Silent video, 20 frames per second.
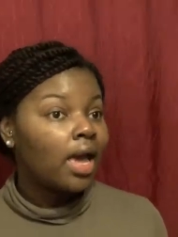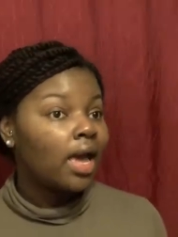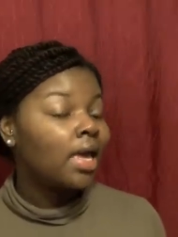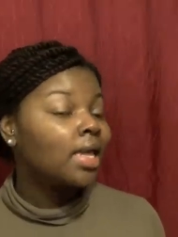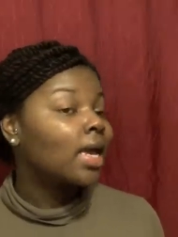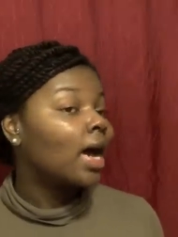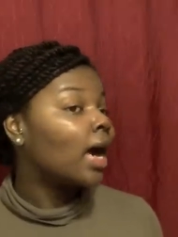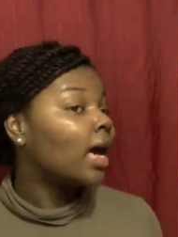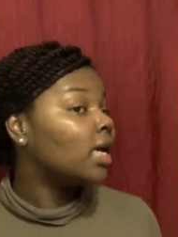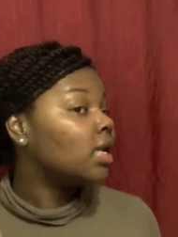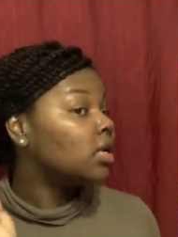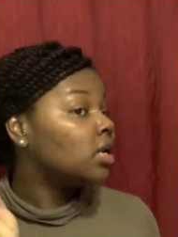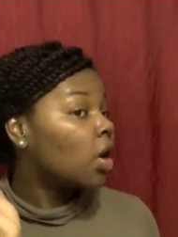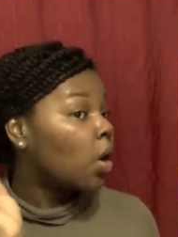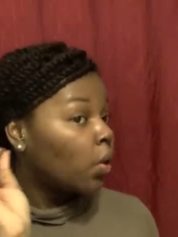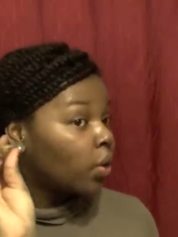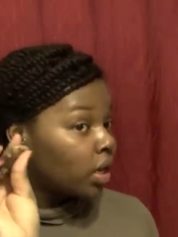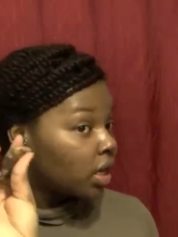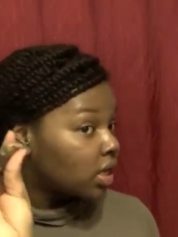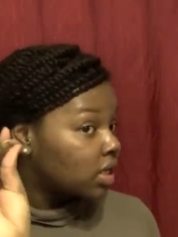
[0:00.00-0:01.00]
And I
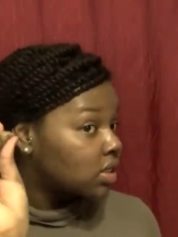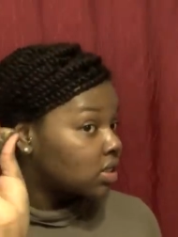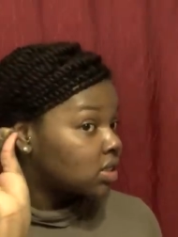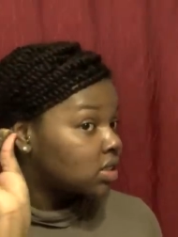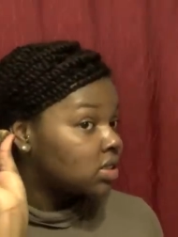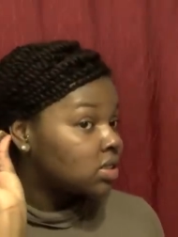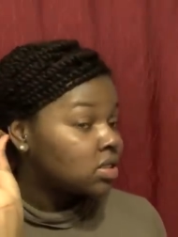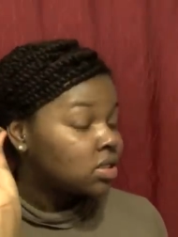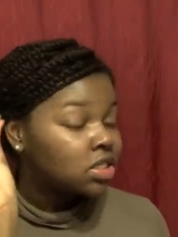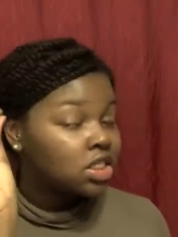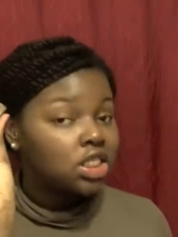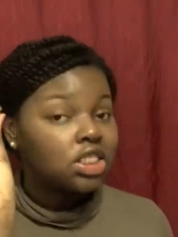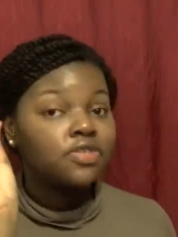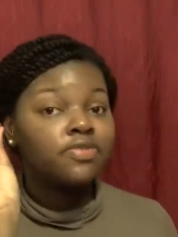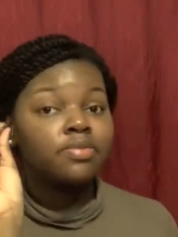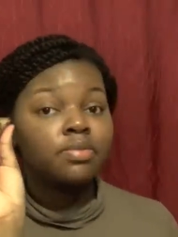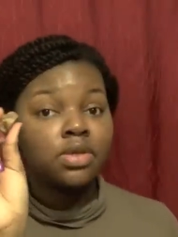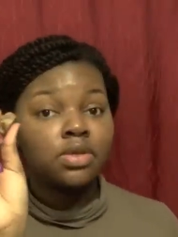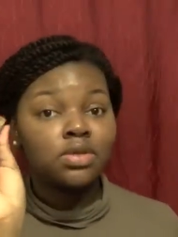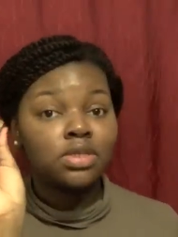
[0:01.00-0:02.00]
noticed,
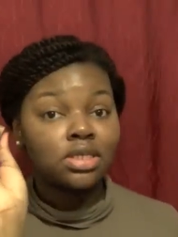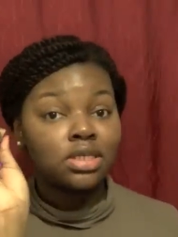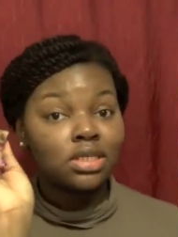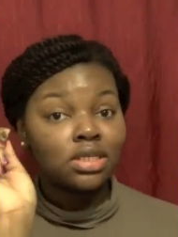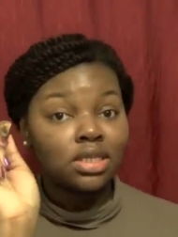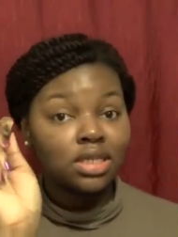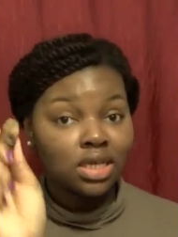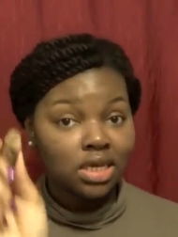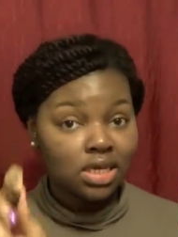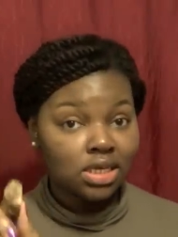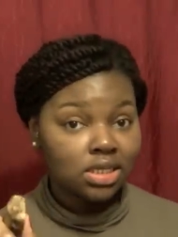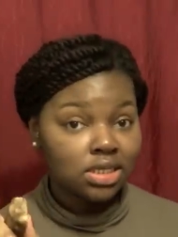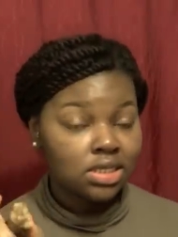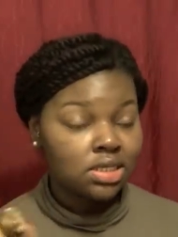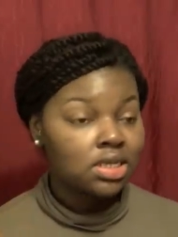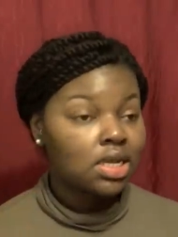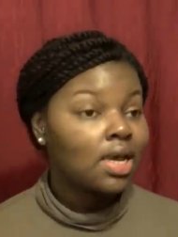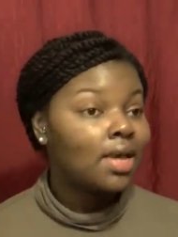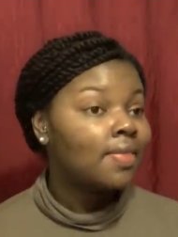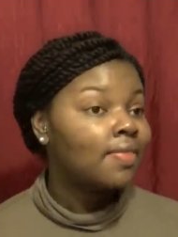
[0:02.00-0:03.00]
just from using this,